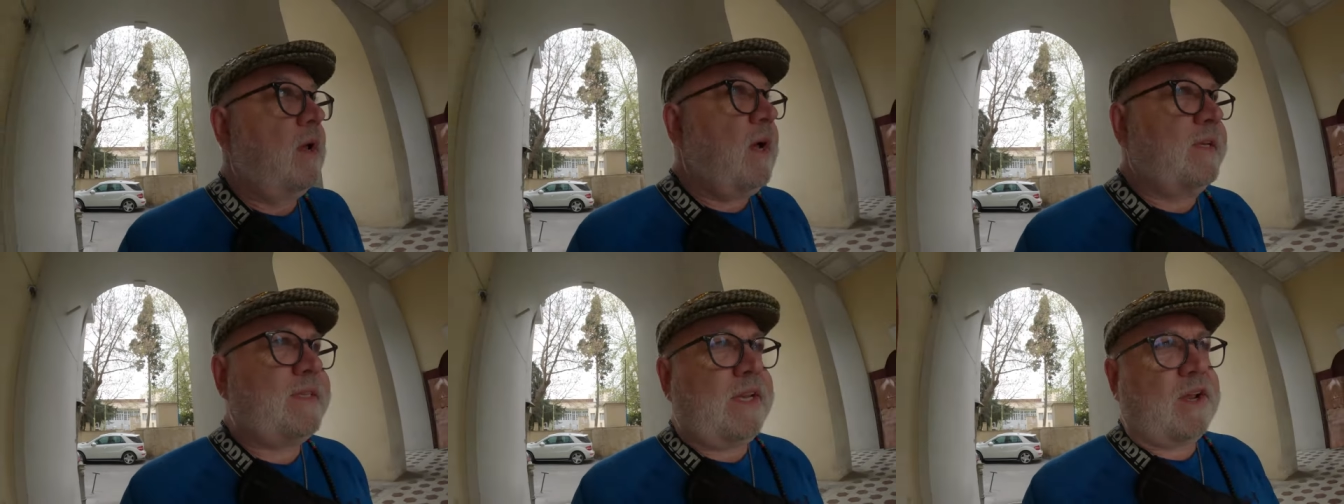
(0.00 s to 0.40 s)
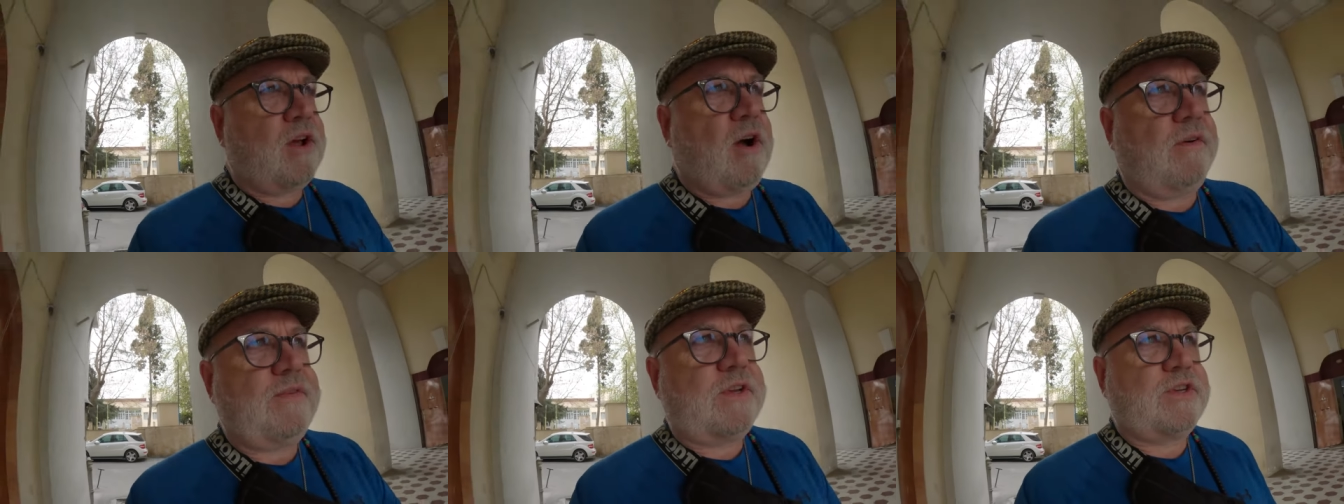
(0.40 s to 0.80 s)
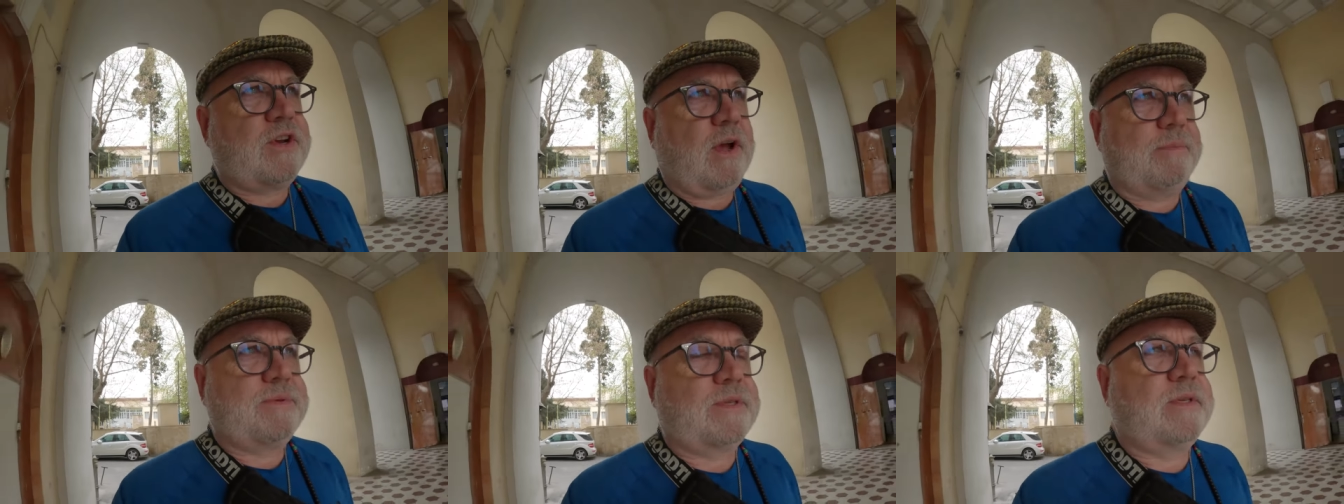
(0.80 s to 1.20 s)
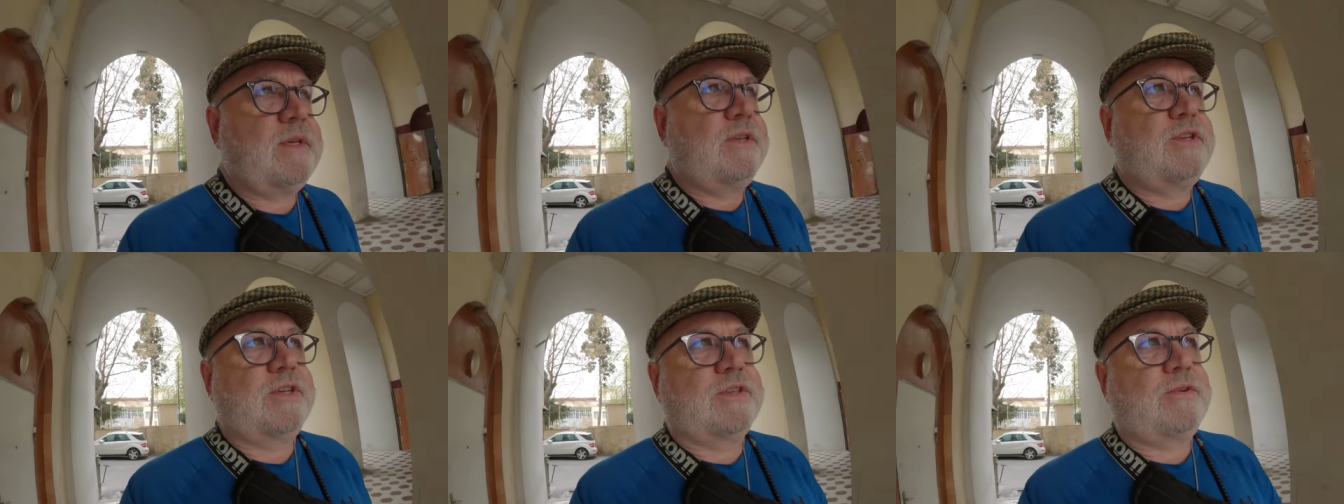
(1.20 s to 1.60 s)
I seen a coffee
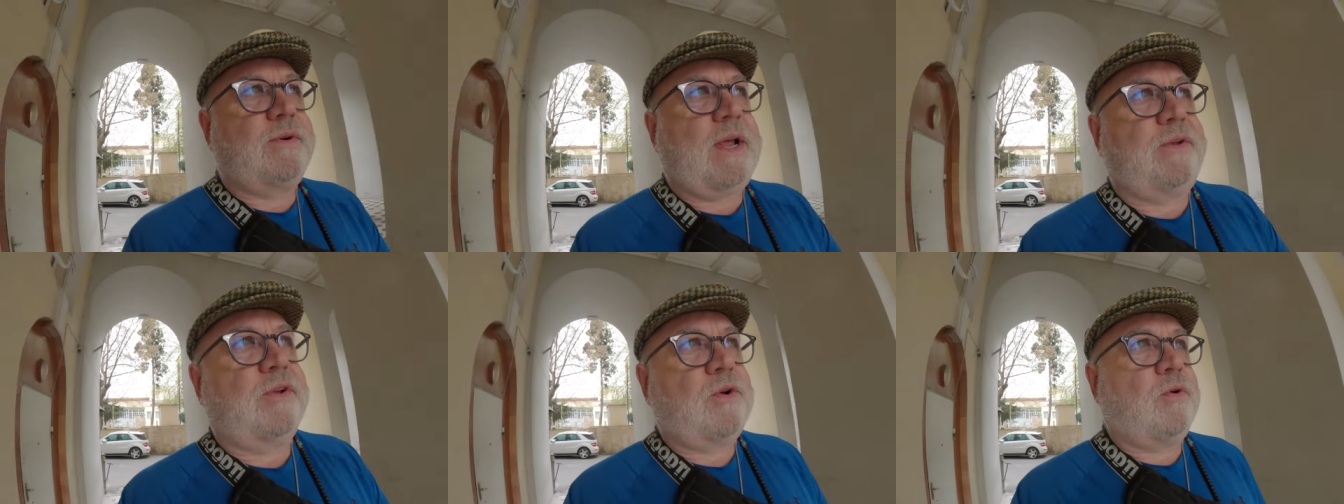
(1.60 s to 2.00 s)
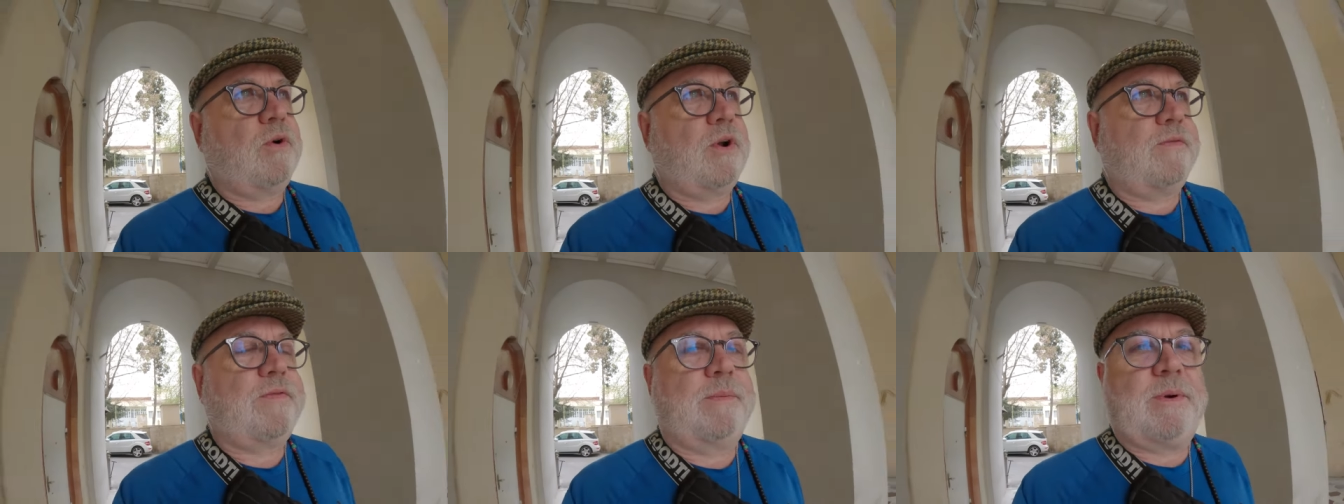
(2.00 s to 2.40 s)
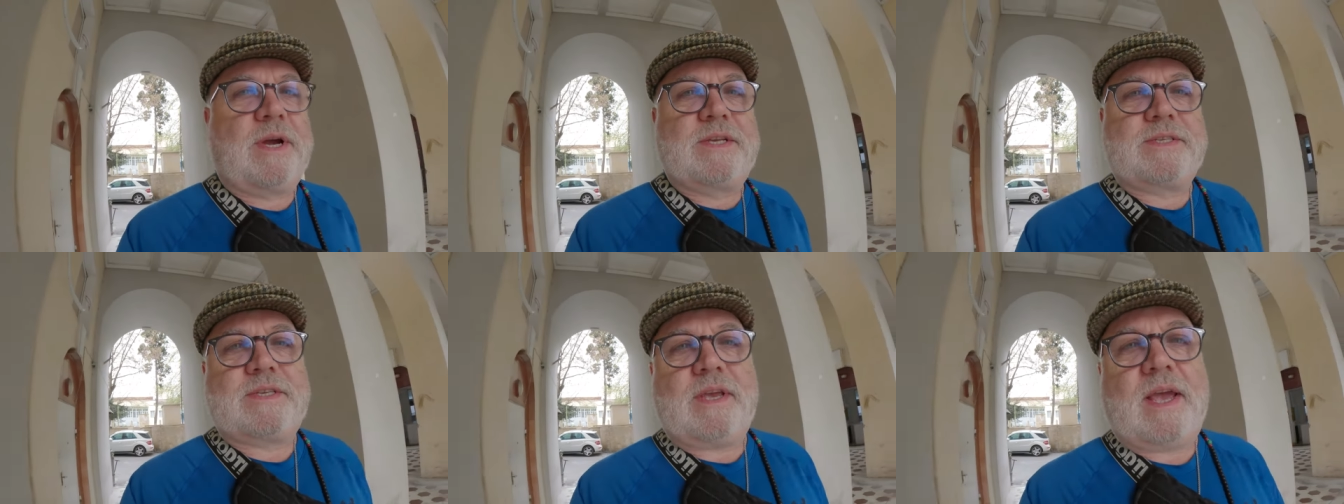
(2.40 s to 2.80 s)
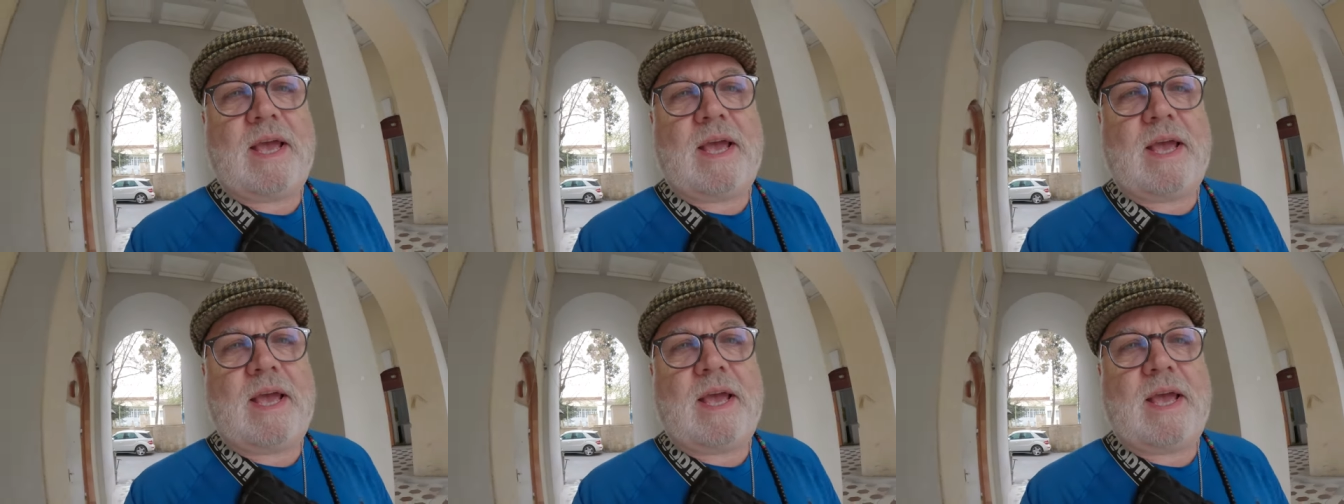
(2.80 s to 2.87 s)
shop's just around the corner from us.